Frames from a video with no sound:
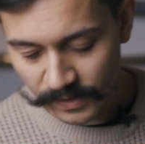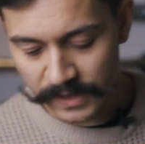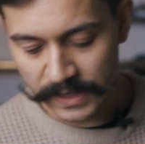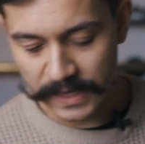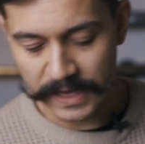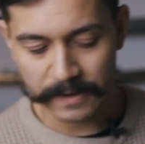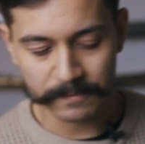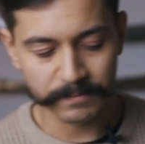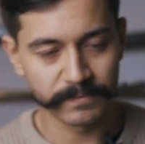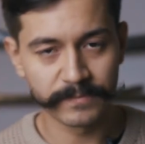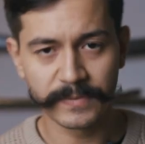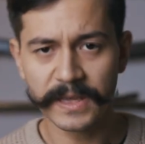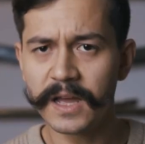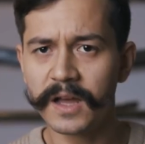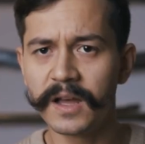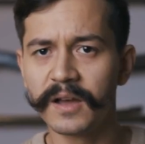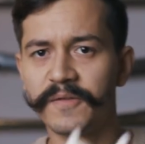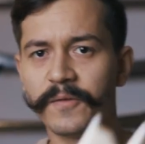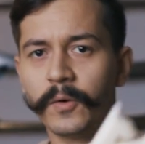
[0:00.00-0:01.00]
they
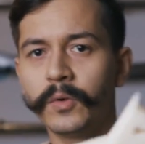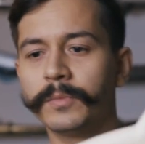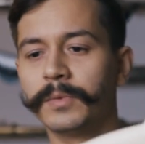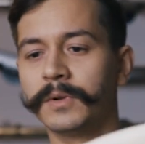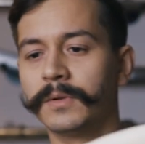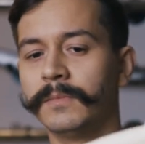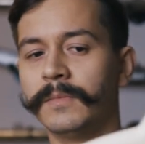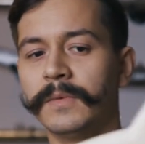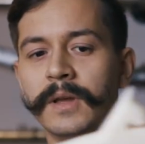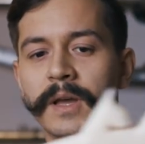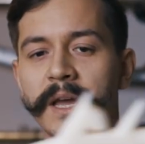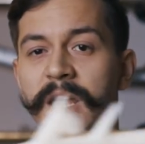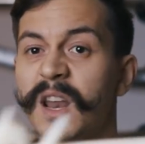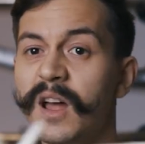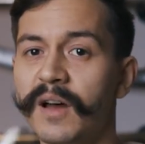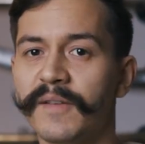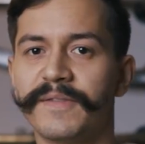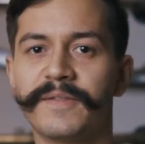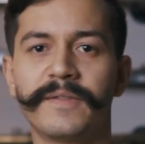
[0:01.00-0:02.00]
are affordable
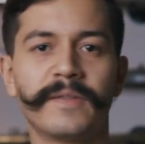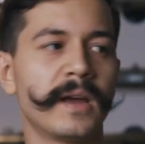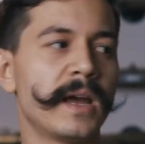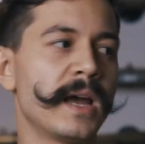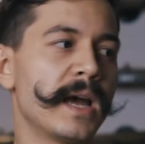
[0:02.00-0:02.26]
enough.